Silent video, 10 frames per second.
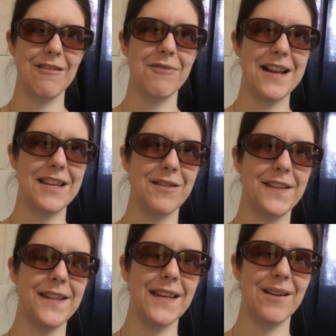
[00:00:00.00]
when you
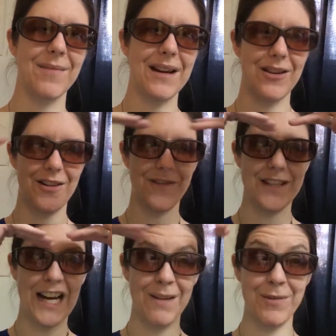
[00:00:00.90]
see them out of
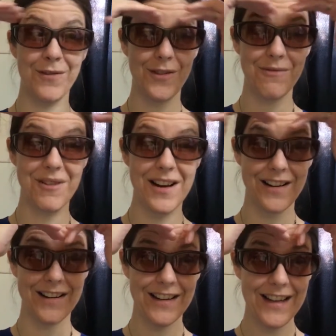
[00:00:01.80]
the top of the
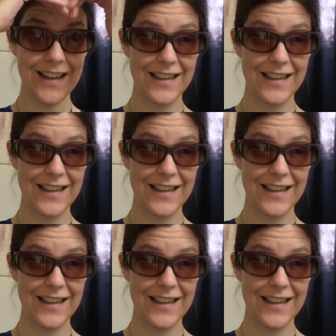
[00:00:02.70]
water,